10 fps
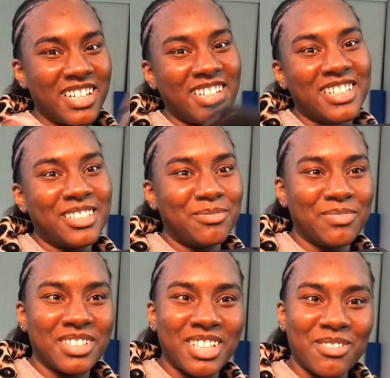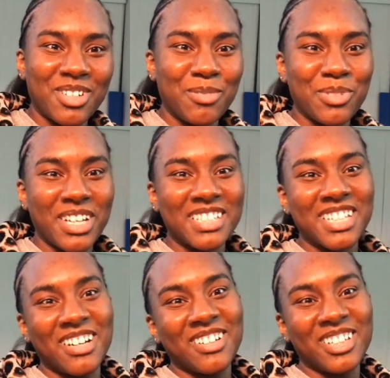um, that will help you
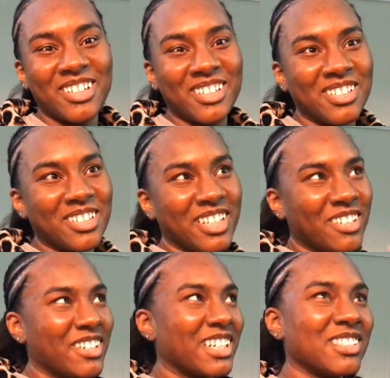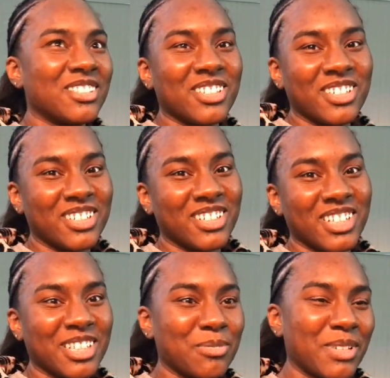guys out. Here, he, here he is to
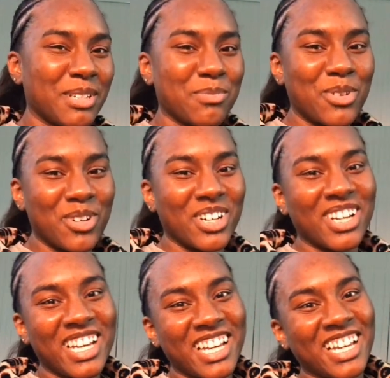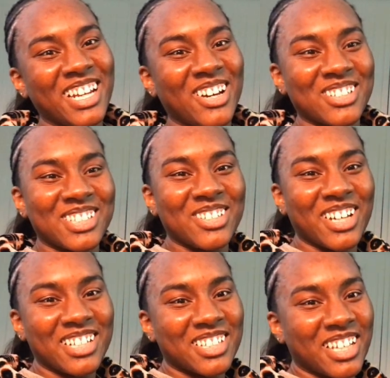explain more, and I'll see you
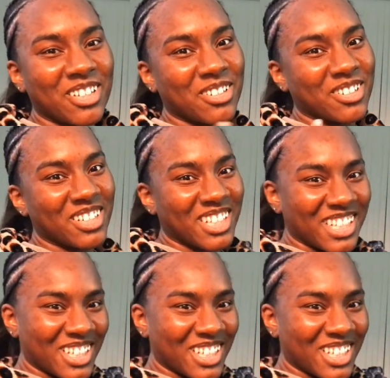guys later.